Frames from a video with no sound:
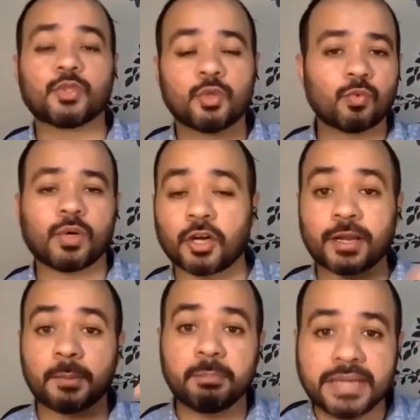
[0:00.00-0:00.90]
to work
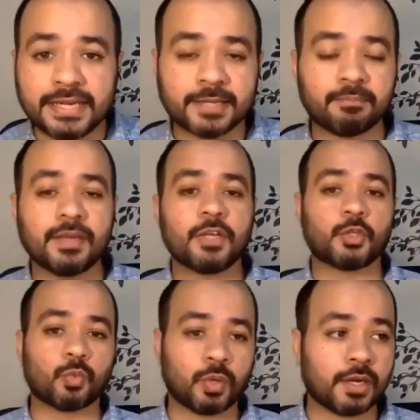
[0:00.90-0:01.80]
on, a medium
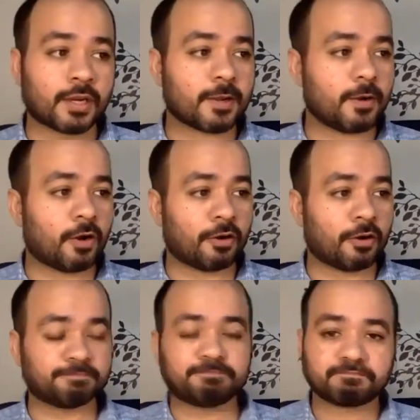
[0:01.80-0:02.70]
to work on.